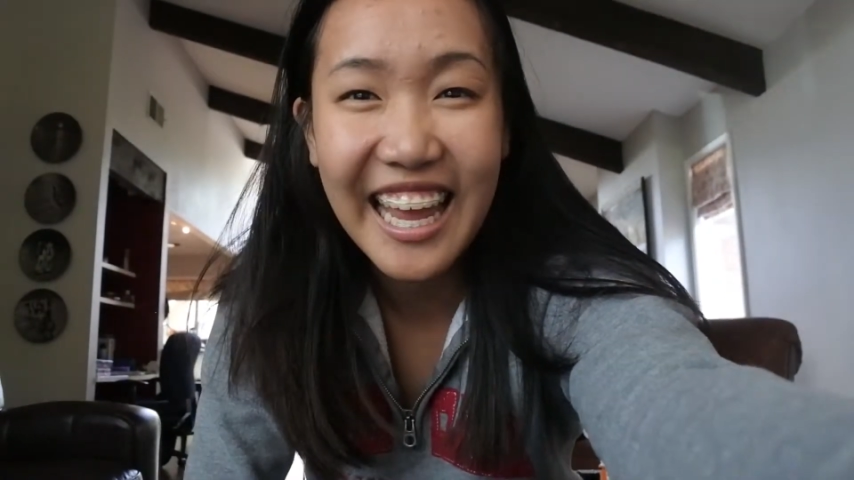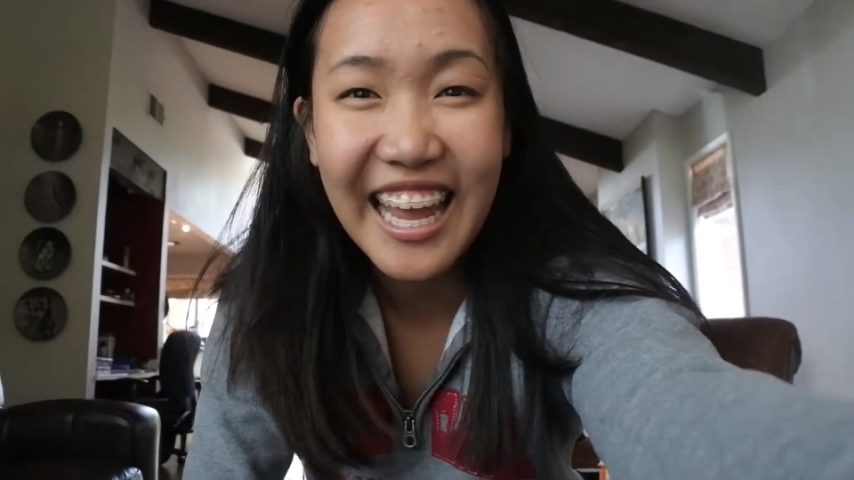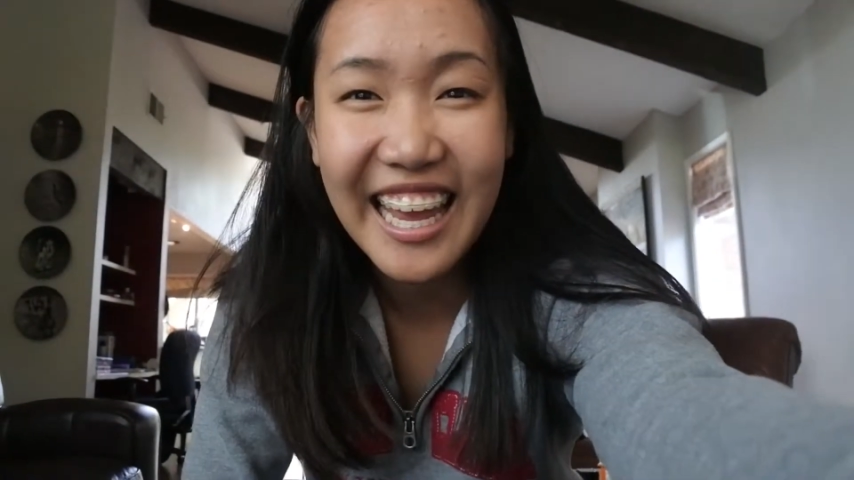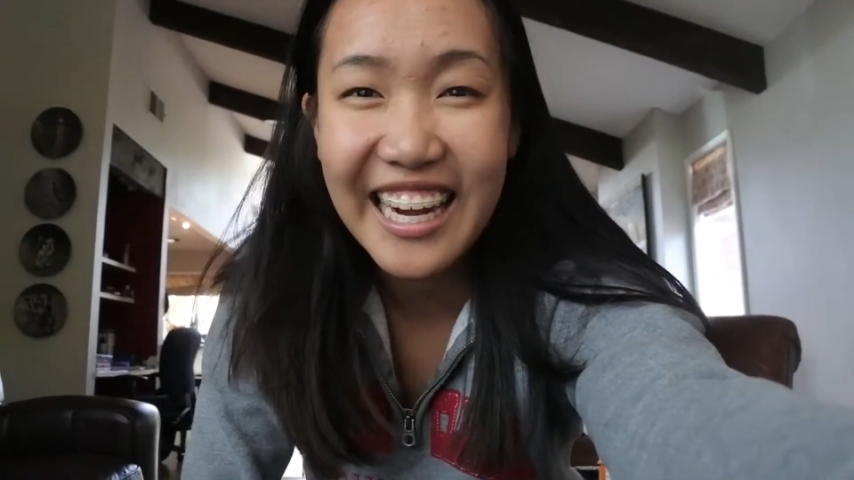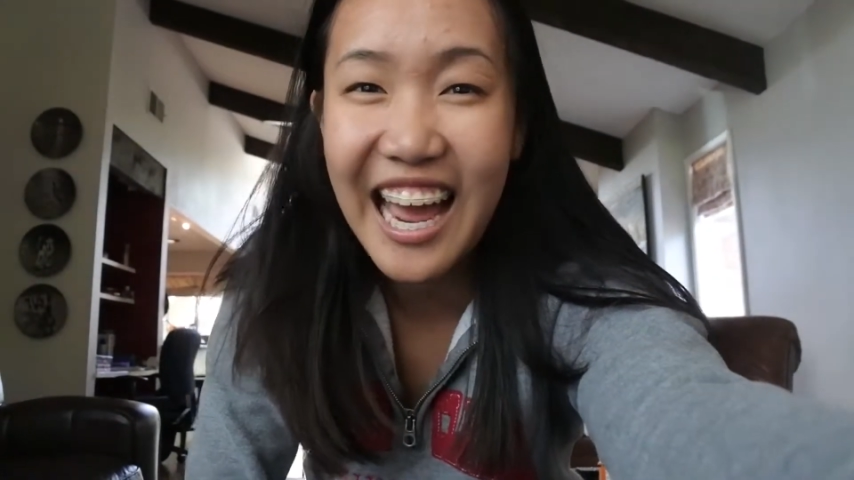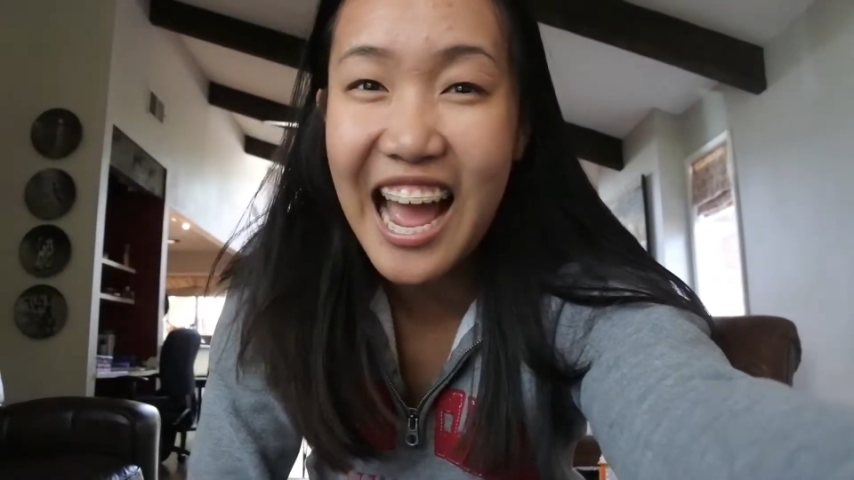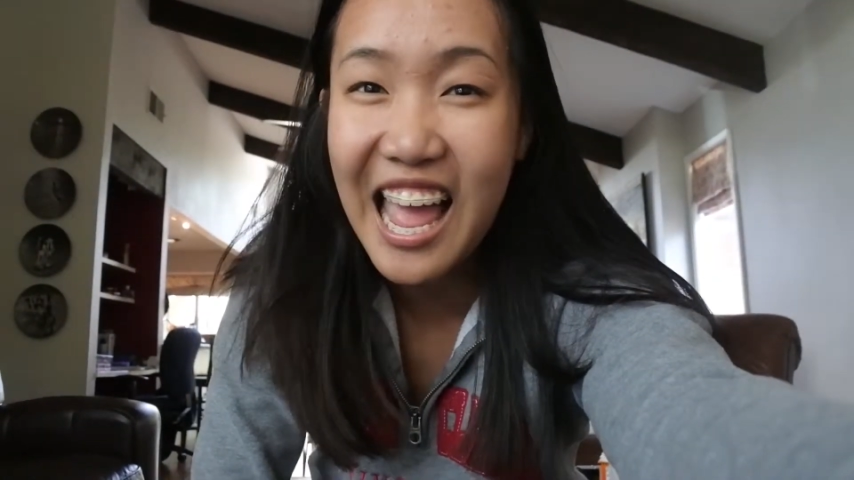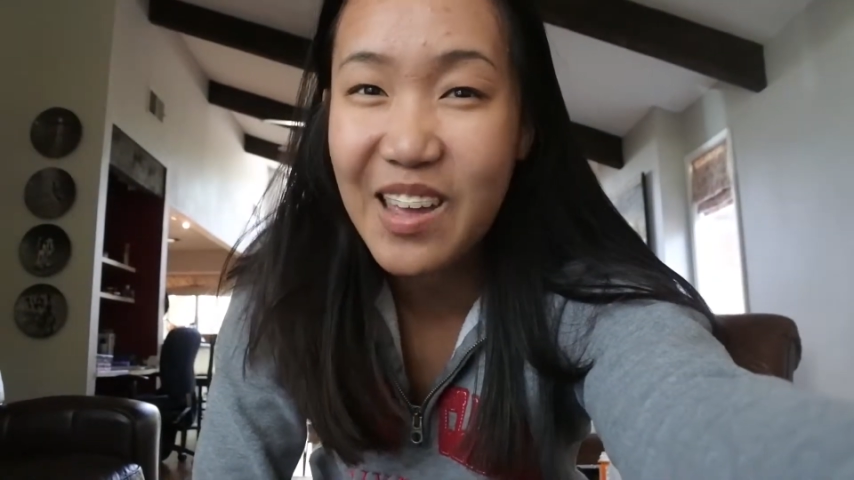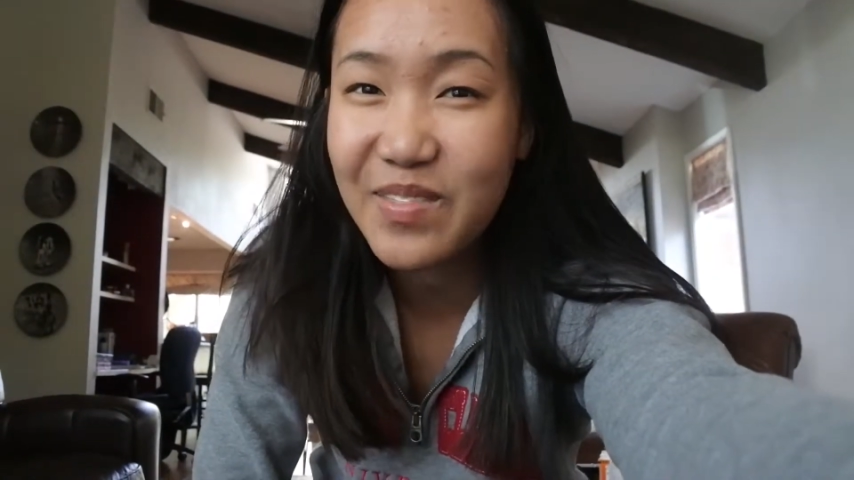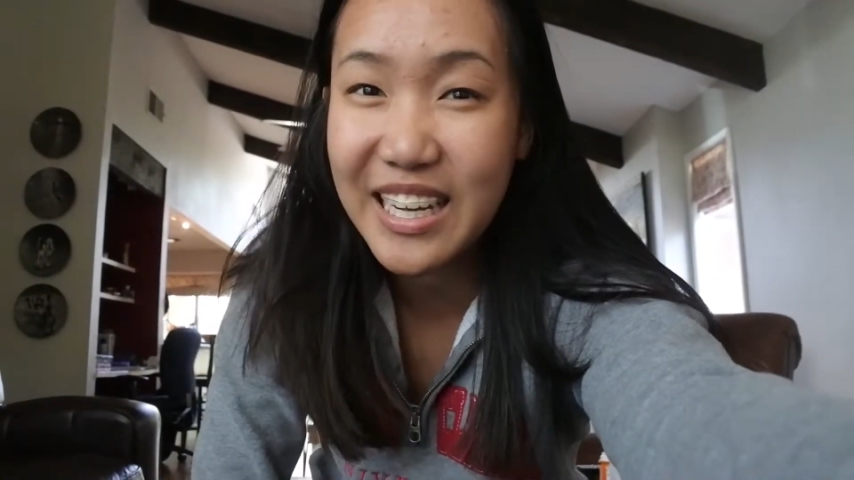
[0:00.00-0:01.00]
and
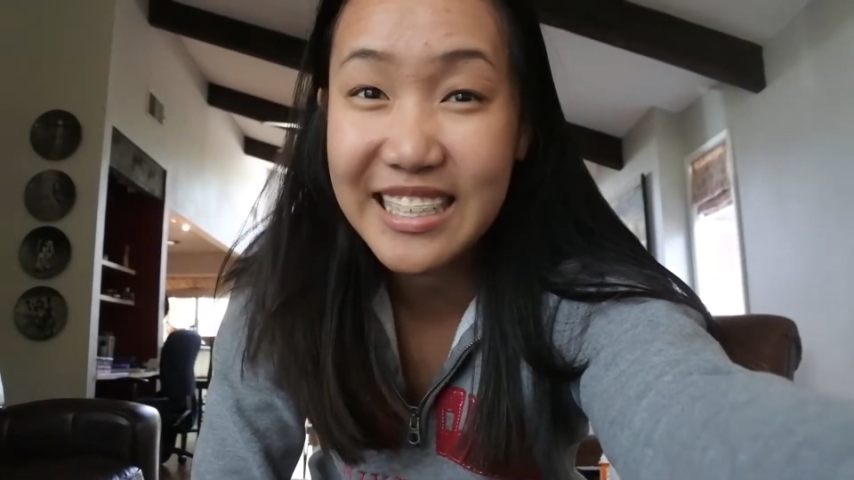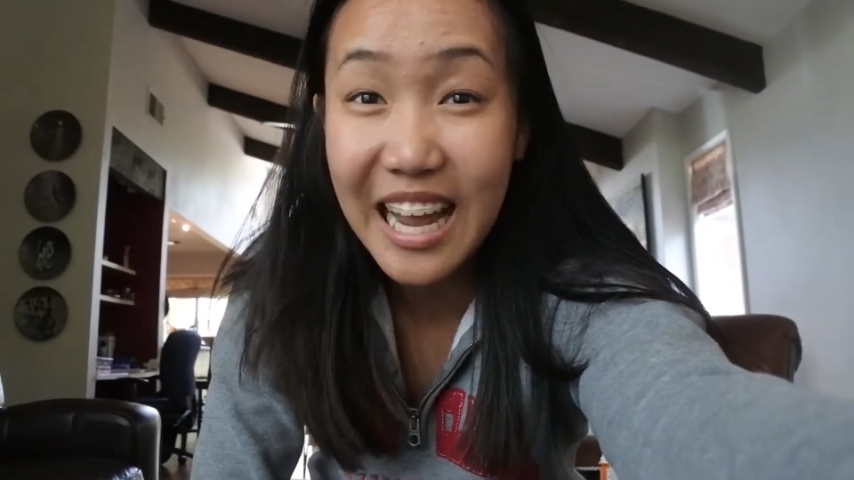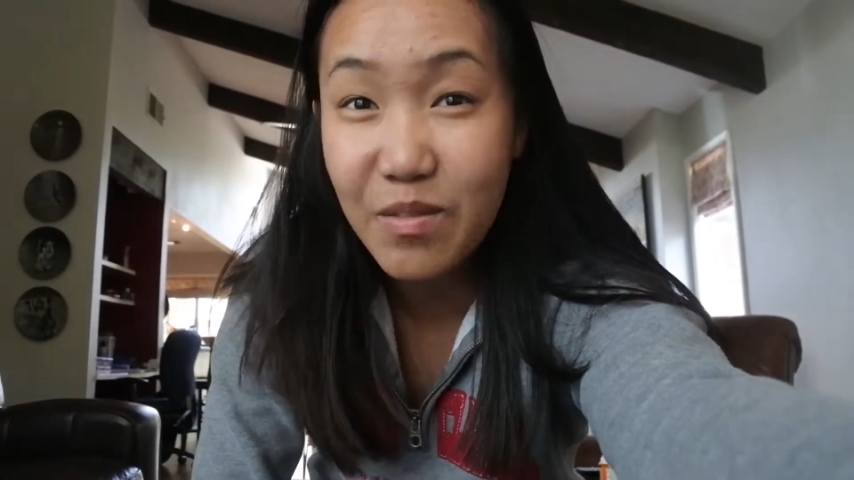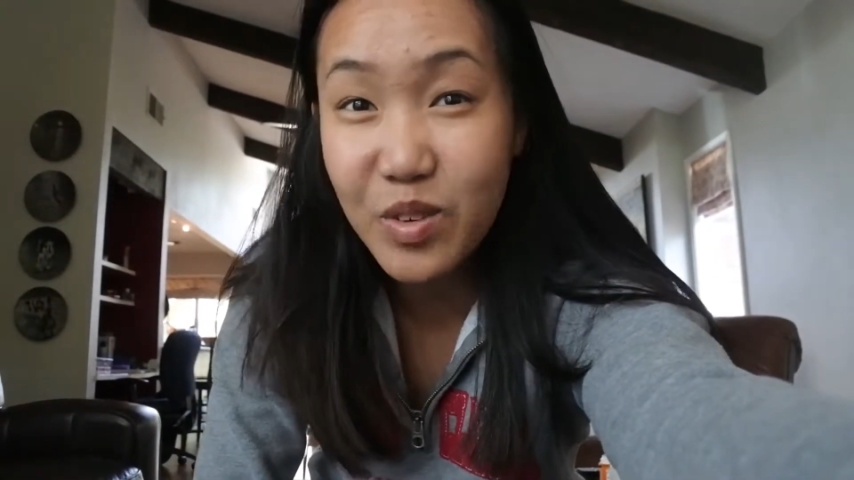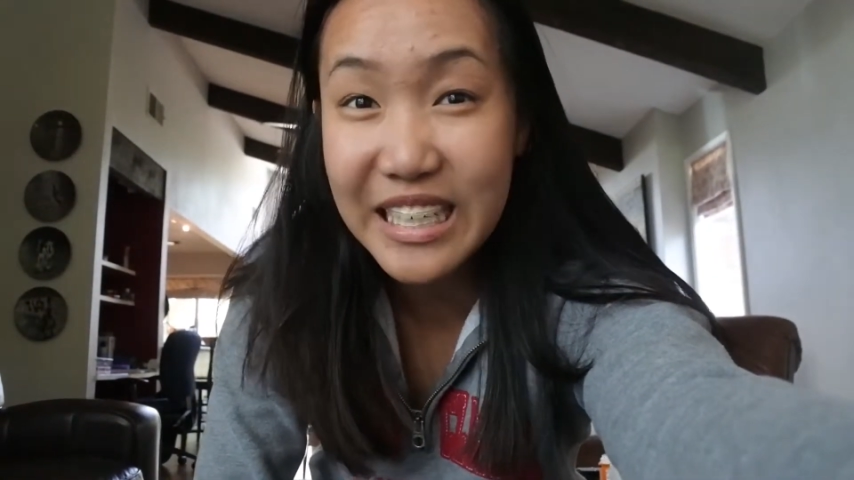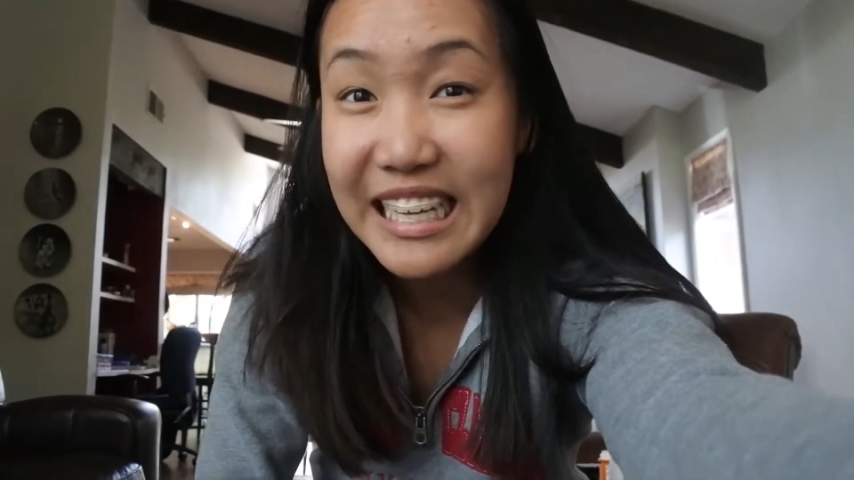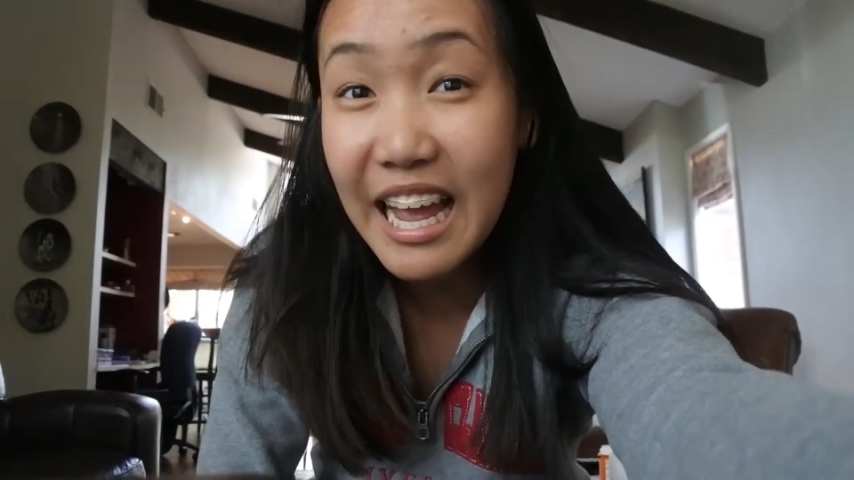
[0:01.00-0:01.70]
I'm a type 1